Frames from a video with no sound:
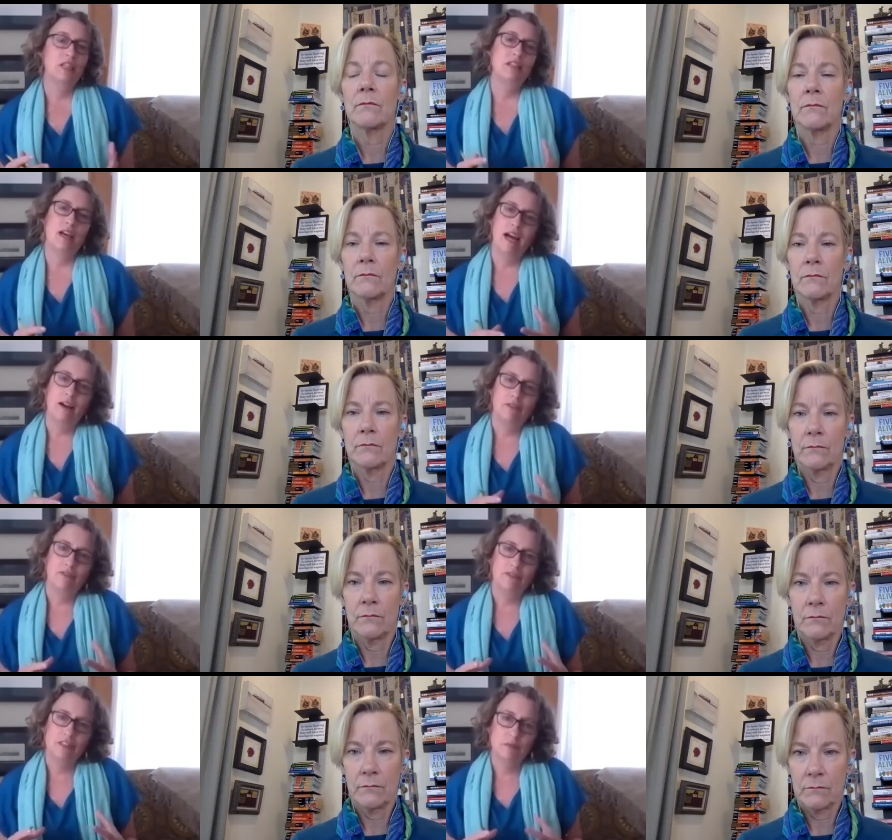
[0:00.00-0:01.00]
Speaker 1: to have
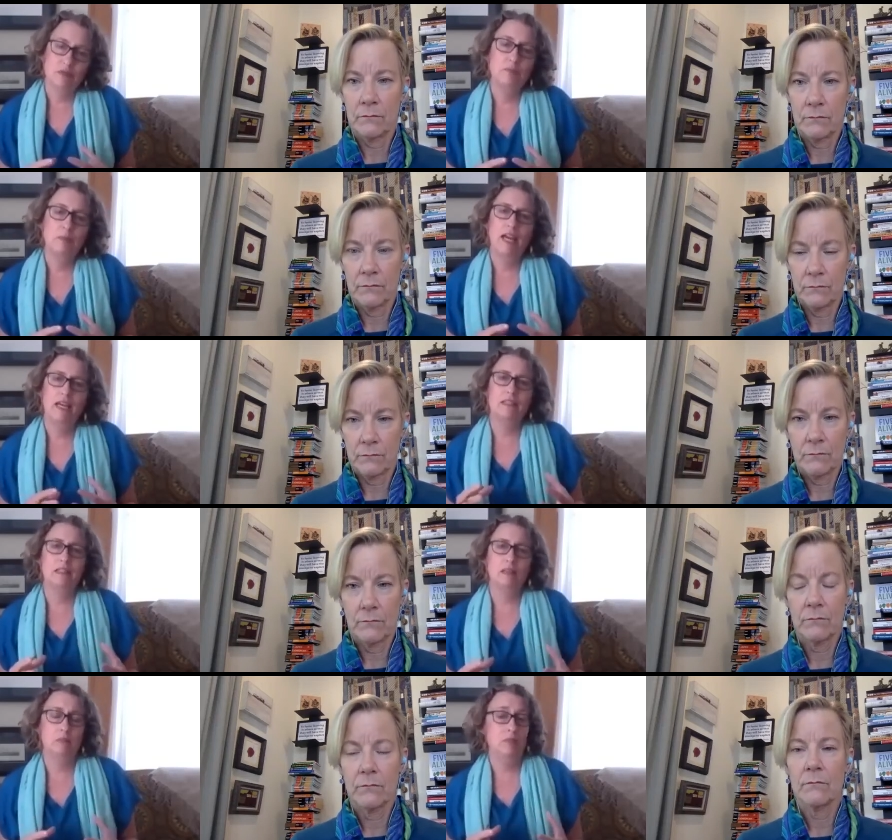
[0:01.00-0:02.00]
some space
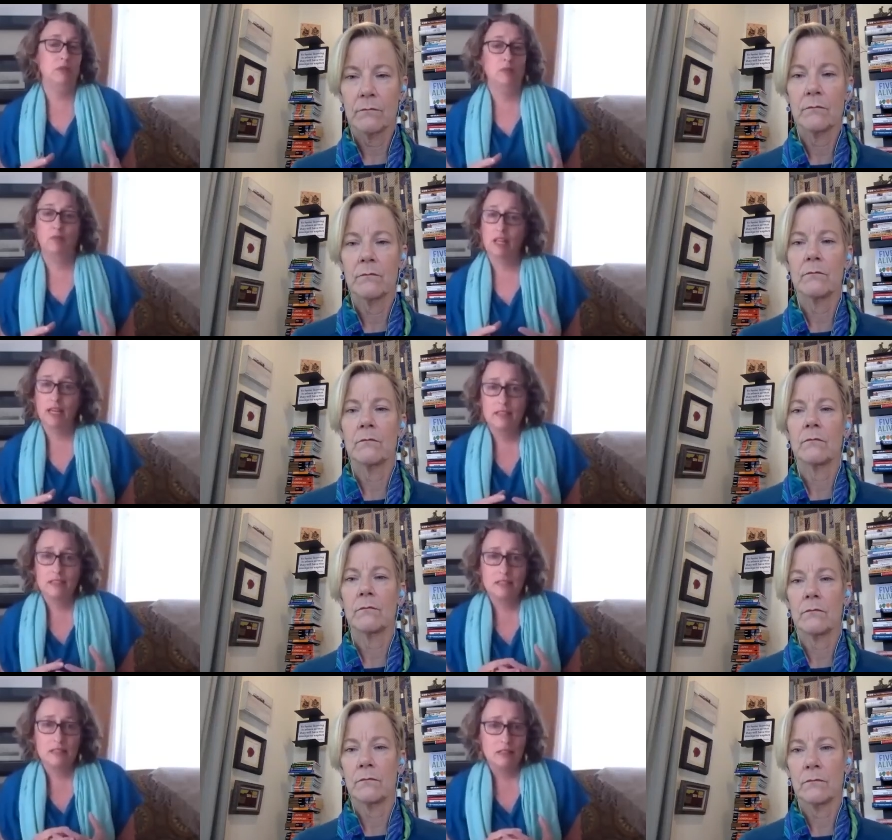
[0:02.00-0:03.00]
and maybe a
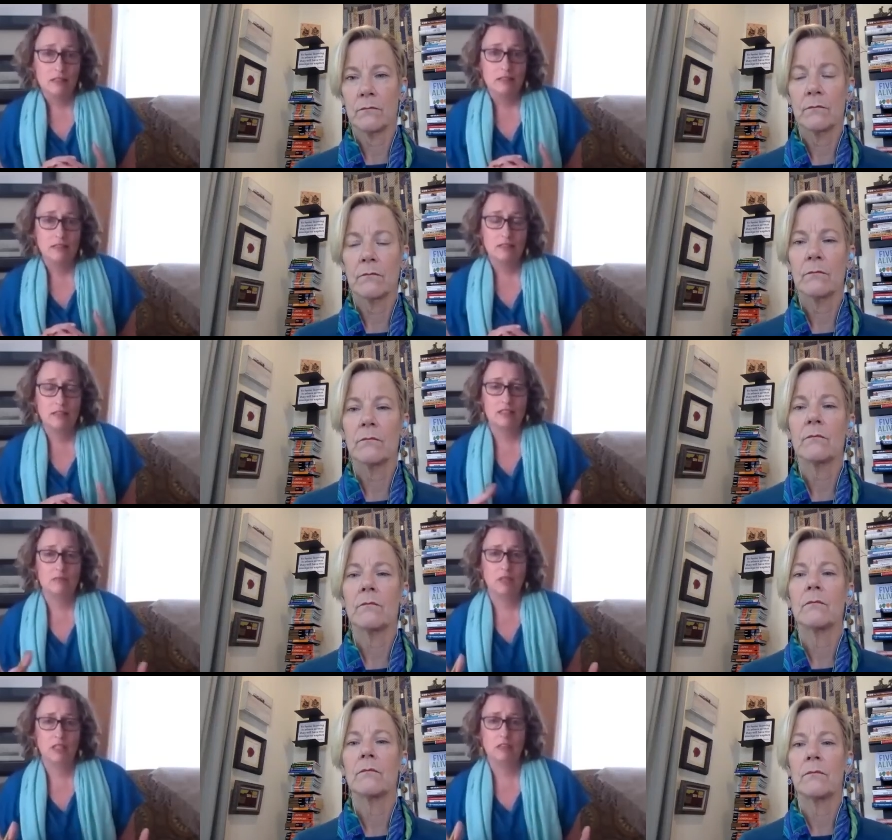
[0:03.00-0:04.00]
place that's
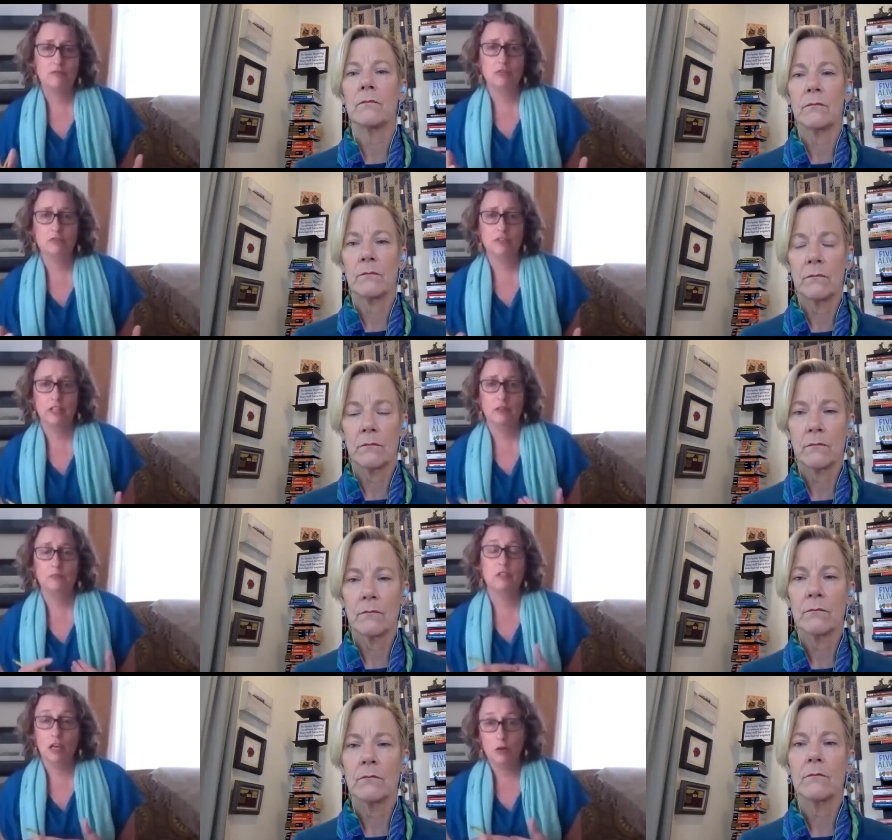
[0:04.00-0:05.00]
meaningful for them
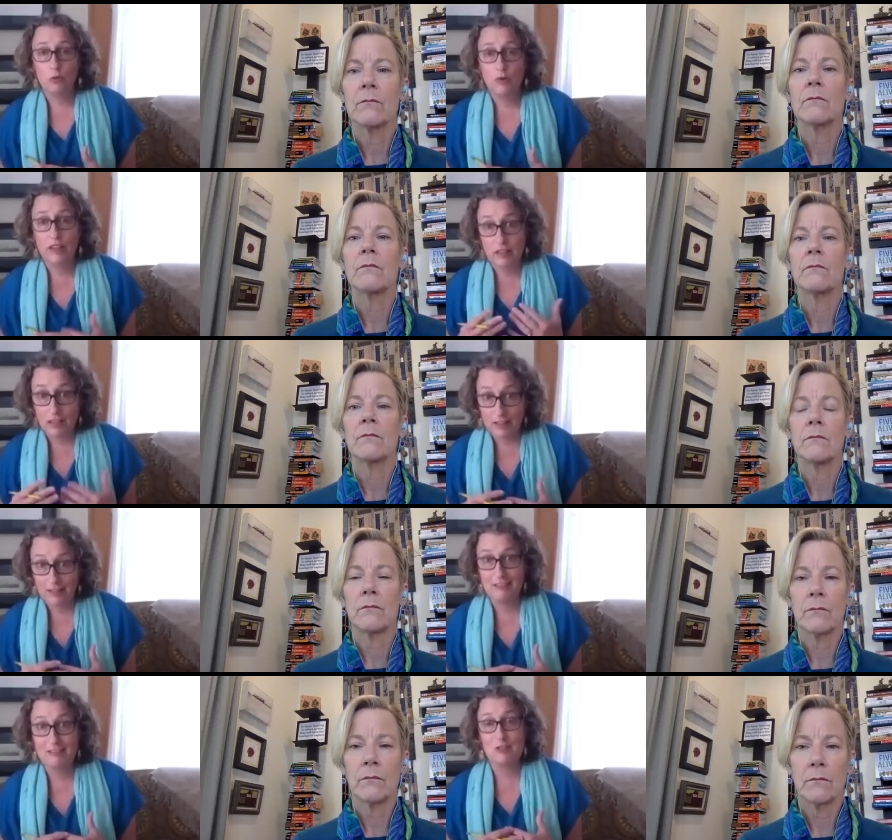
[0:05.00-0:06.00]
to go
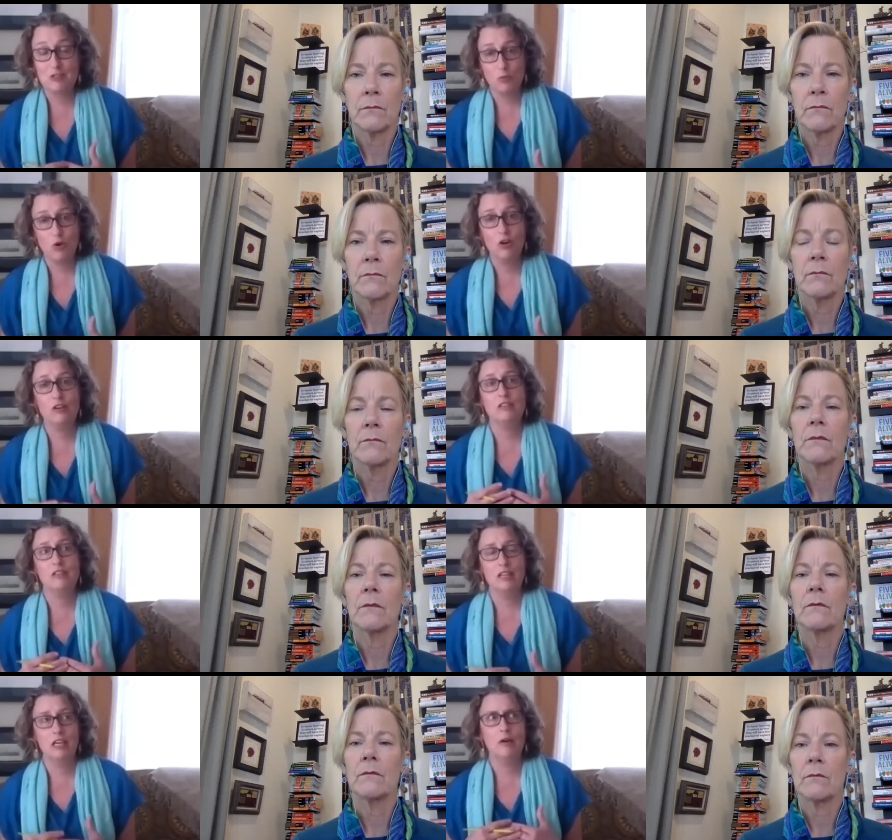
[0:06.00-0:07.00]
within and do some work to
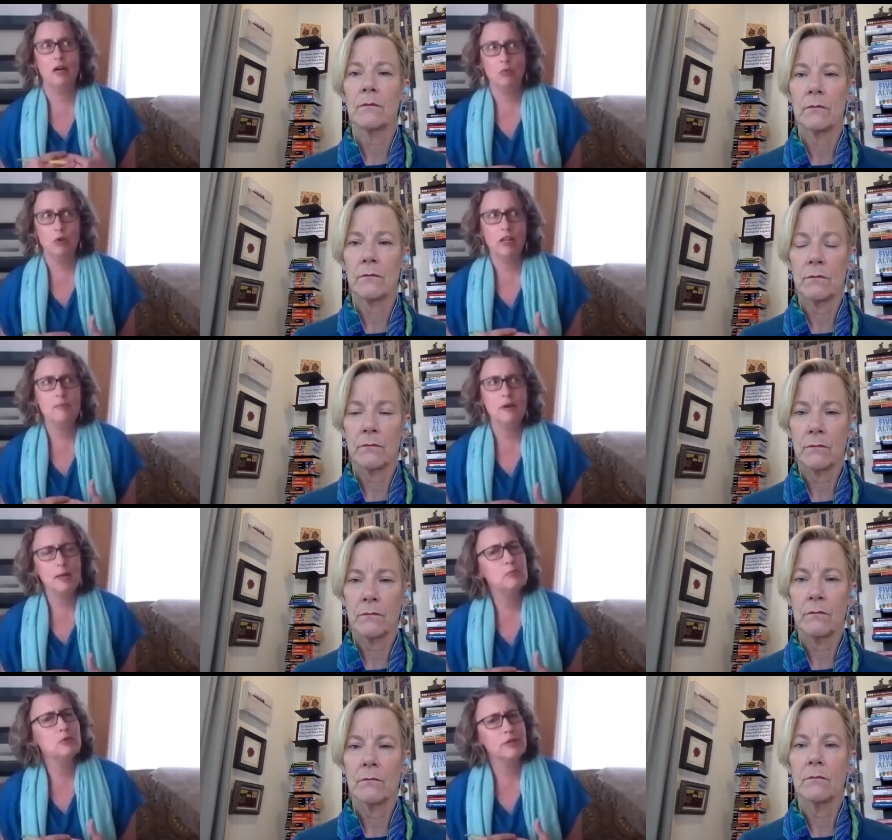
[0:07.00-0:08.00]
think about what am I
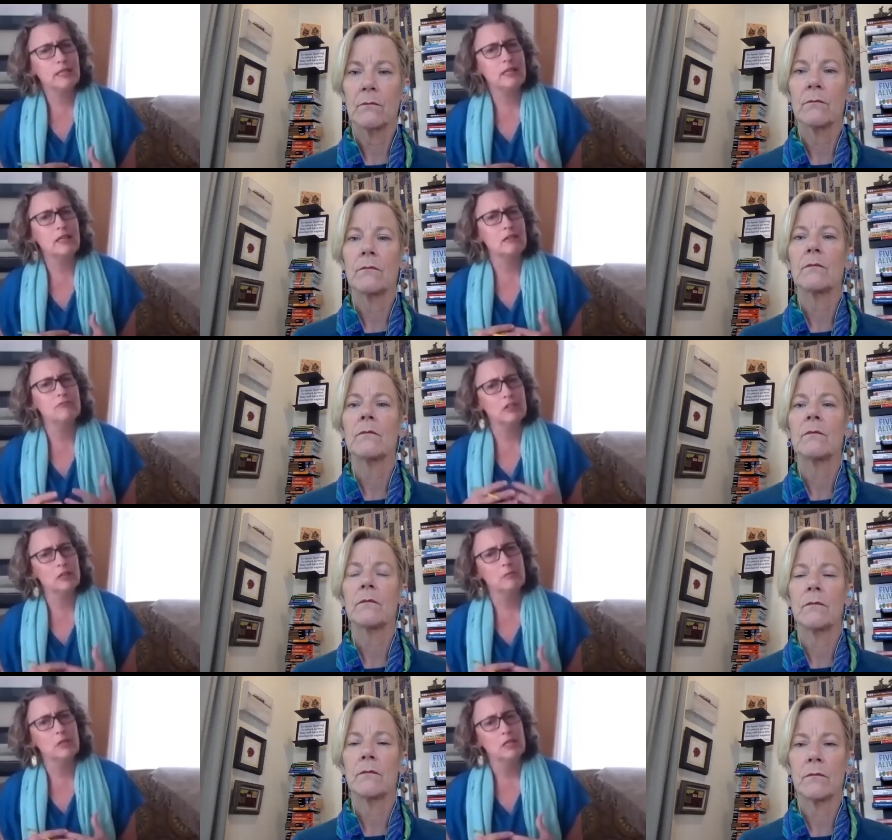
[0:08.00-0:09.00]
bringing from